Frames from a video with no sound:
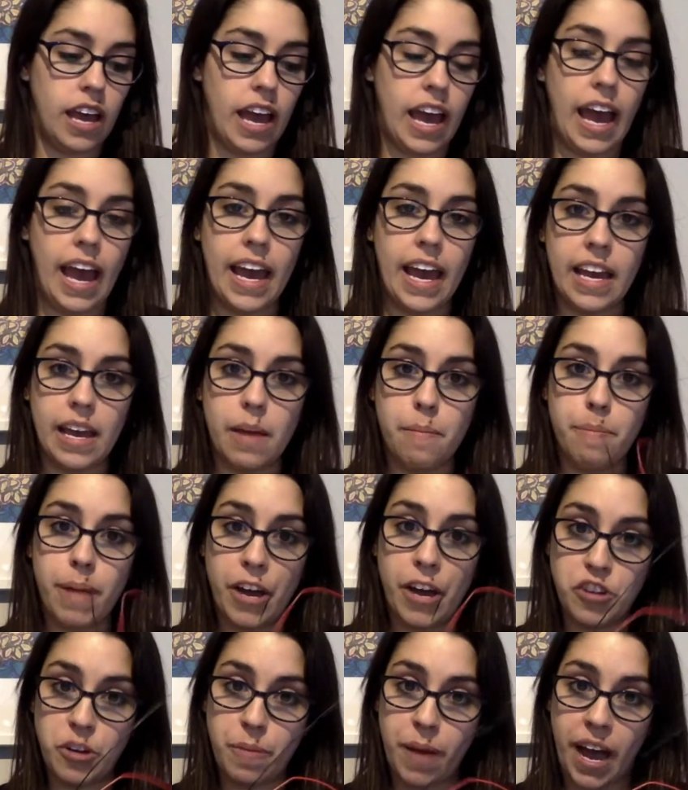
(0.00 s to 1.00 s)
a
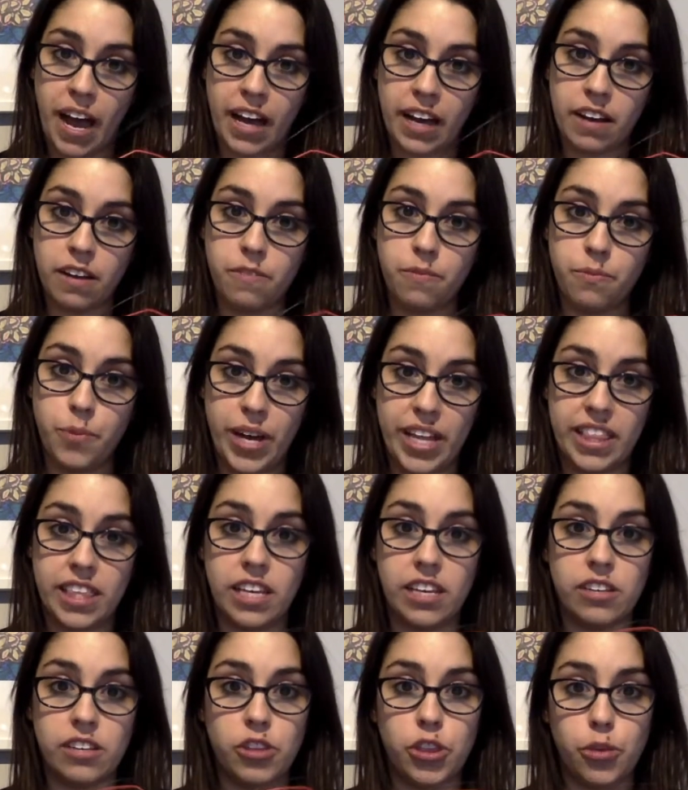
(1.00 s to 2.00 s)
battery pack with
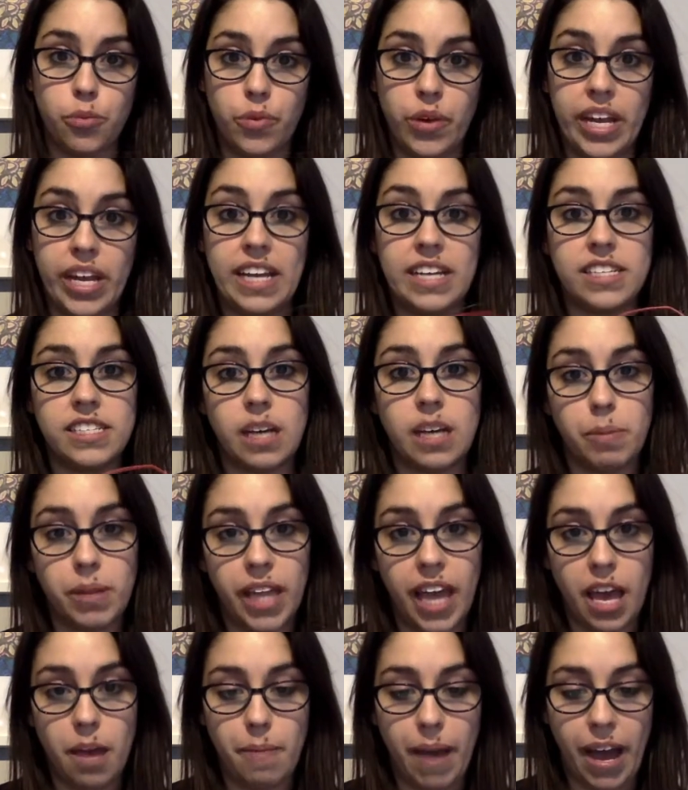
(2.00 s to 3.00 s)
3
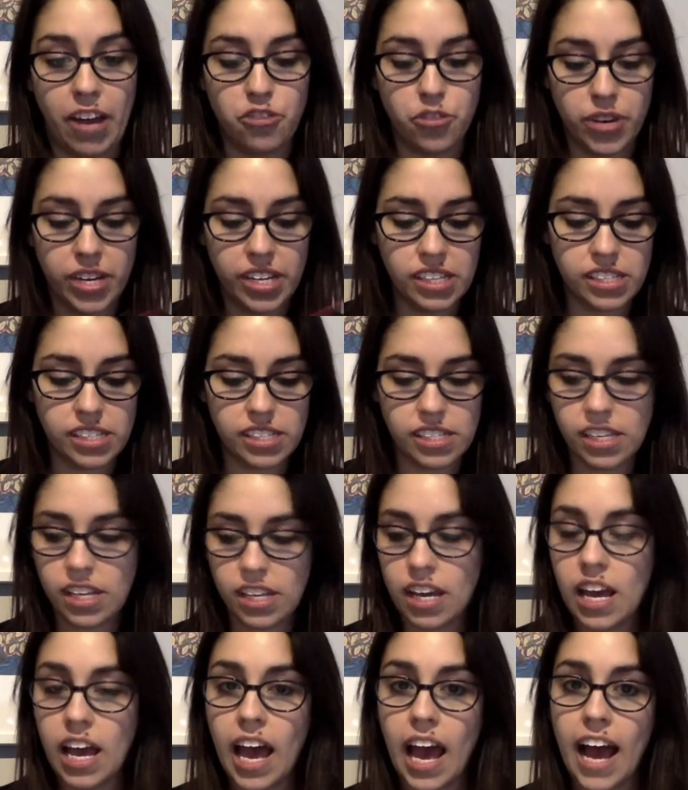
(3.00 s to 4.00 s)
AA batteries,
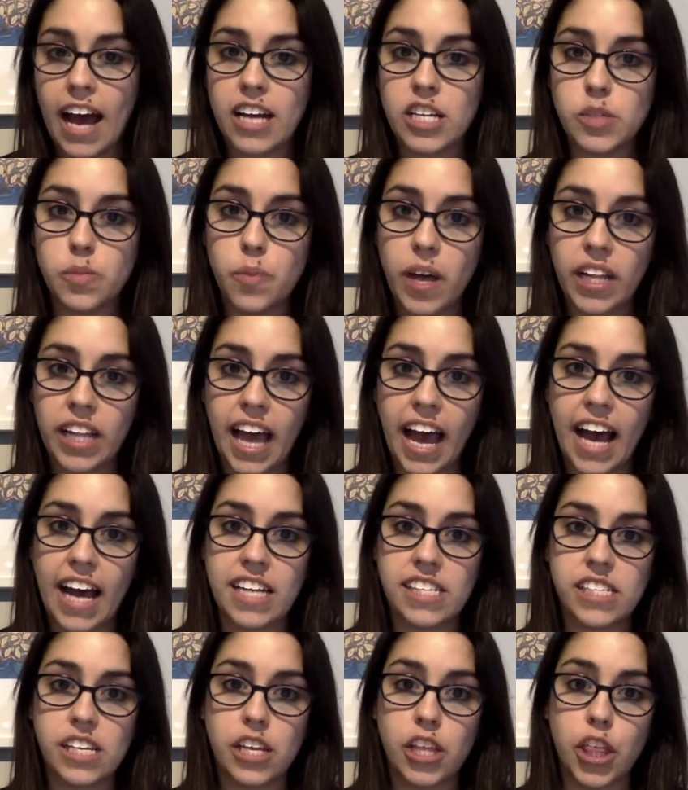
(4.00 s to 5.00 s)
as well
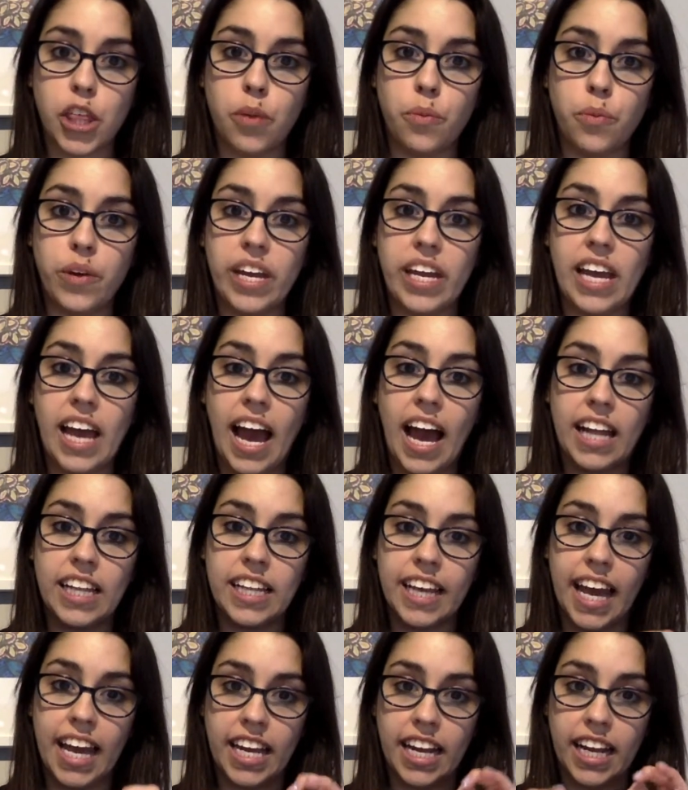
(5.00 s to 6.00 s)
as 3
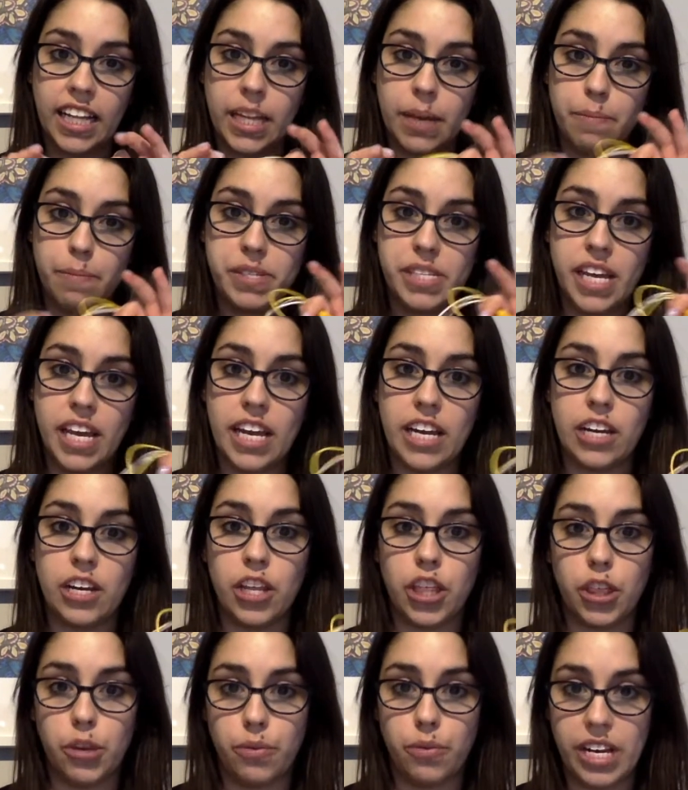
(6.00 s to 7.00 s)
alligator clips in
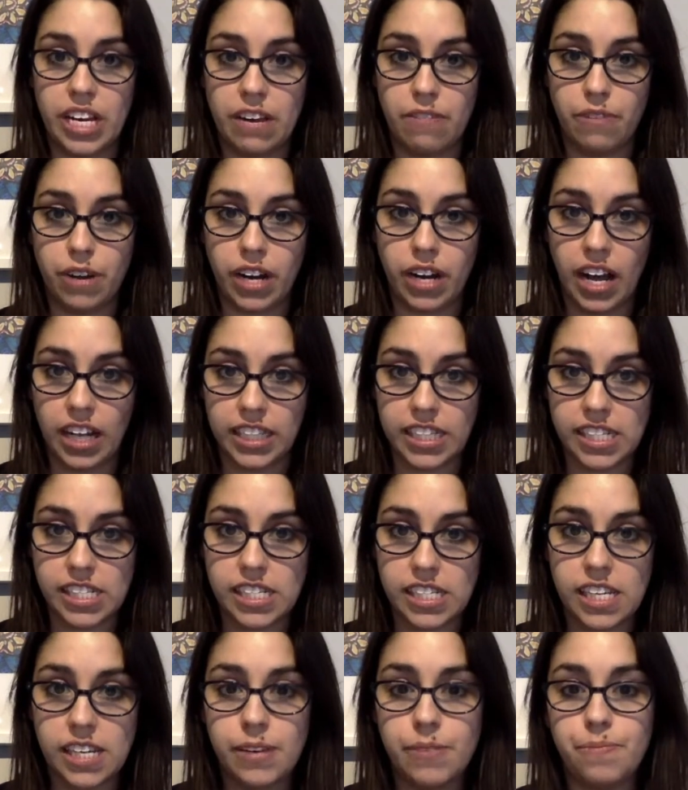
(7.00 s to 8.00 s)
3 different colors.
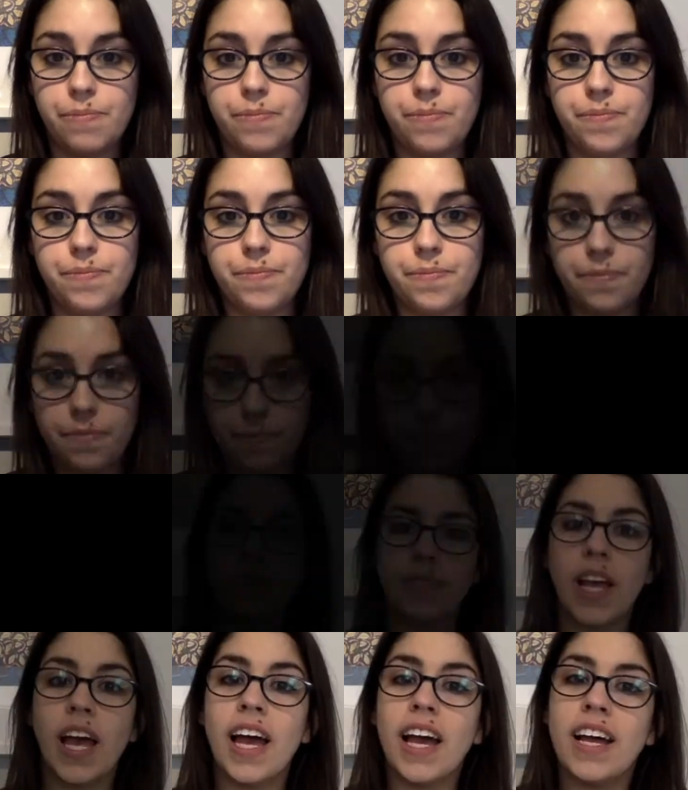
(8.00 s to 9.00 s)

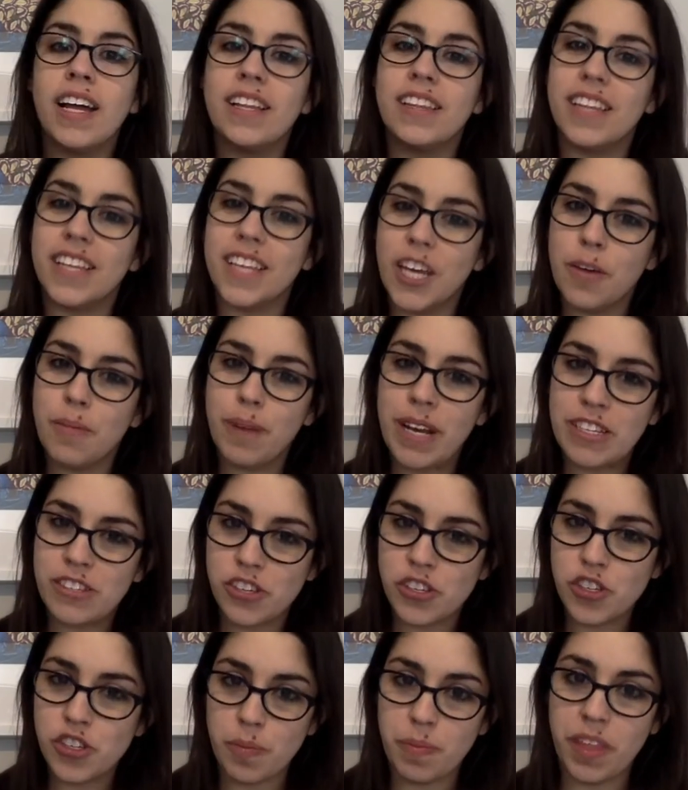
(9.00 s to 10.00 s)
The Neopixel
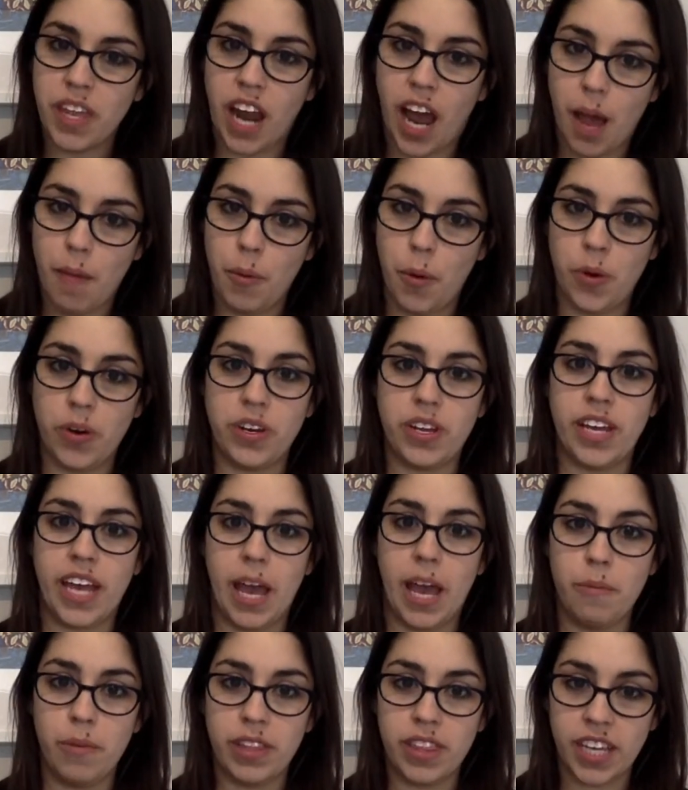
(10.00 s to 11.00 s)
strip that I bought
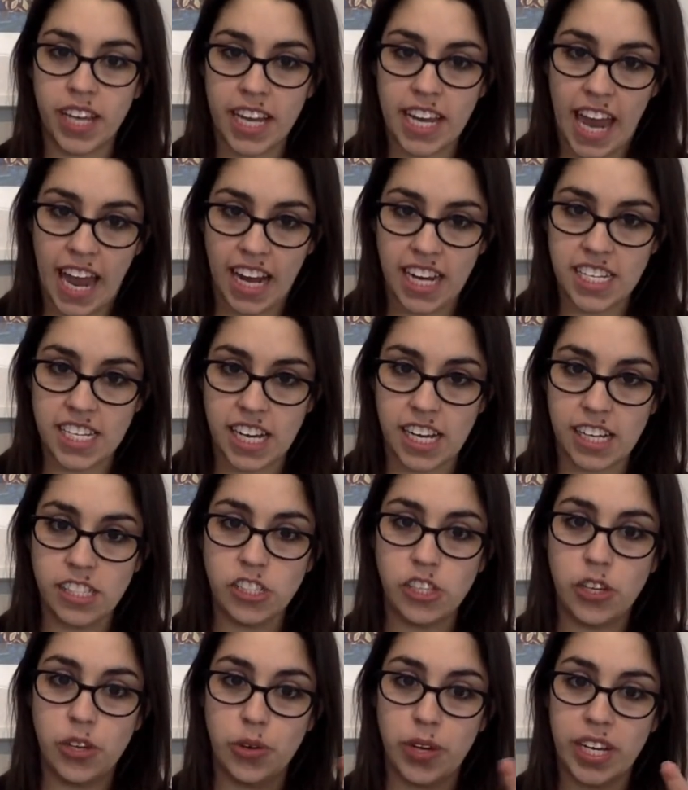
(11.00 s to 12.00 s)
came with a connector
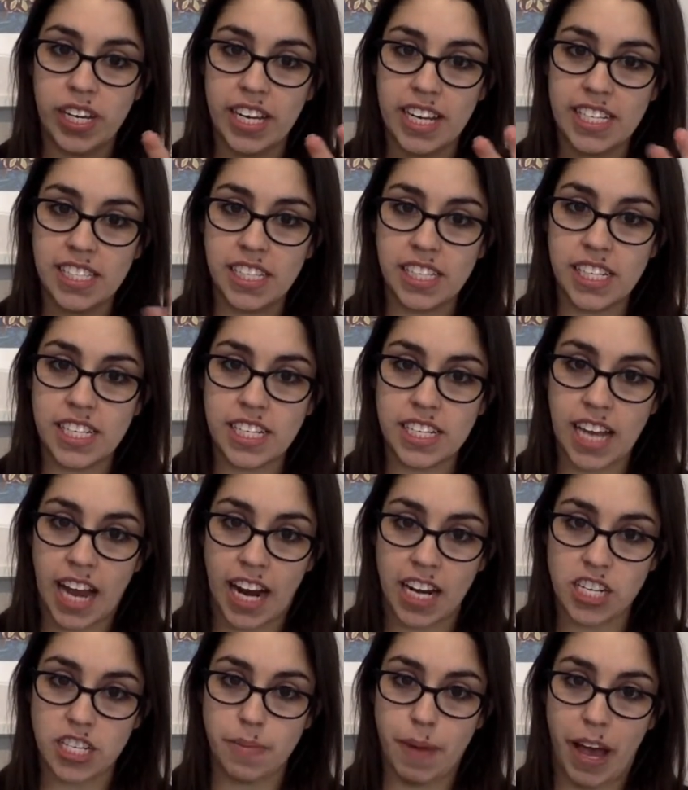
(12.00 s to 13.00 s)
so you can easily
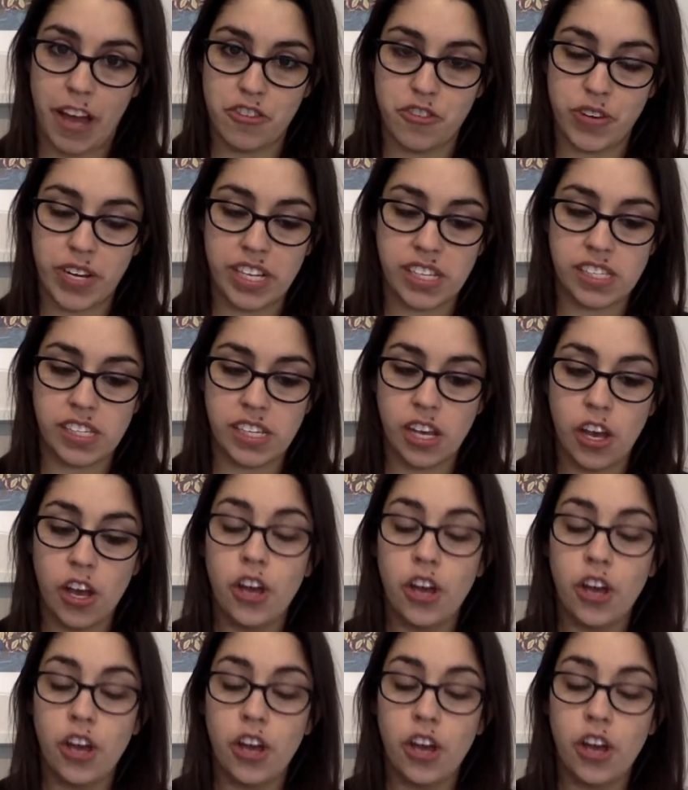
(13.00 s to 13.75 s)
detach the batteries.